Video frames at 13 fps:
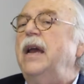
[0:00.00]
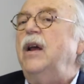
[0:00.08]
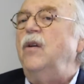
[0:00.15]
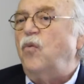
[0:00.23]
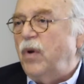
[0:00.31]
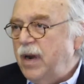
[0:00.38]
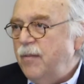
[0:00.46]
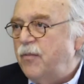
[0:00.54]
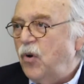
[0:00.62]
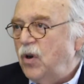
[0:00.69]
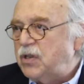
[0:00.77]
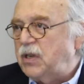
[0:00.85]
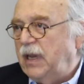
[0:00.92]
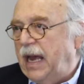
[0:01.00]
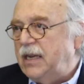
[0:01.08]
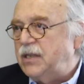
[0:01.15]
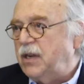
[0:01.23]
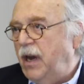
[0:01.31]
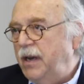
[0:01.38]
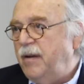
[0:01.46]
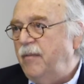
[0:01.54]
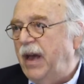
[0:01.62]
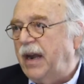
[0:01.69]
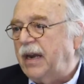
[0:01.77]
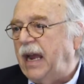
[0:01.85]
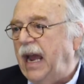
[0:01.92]
and reimburse less under
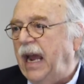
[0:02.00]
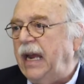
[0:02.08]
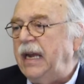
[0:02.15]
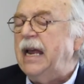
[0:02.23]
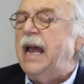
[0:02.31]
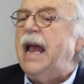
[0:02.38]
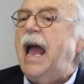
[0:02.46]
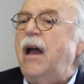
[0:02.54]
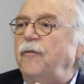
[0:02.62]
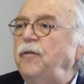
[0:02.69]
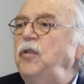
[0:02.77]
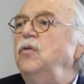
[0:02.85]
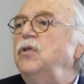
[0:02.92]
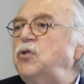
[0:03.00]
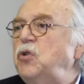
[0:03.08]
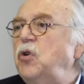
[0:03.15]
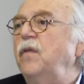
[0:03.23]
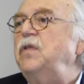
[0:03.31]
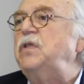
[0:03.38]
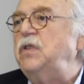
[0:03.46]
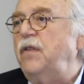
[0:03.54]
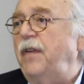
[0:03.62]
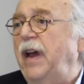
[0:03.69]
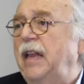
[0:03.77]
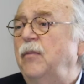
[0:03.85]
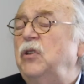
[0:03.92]
Medicaid have fewer services
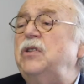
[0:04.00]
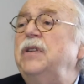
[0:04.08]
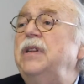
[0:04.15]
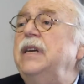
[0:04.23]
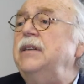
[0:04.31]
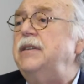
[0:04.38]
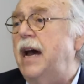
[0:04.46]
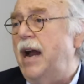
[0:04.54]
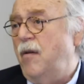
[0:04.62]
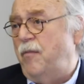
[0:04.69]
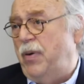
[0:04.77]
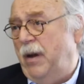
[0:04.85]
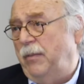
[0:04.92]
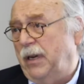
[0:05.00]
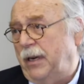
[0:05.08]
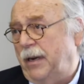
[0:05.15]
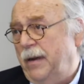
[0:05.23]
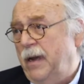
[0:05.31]
available to the entire public.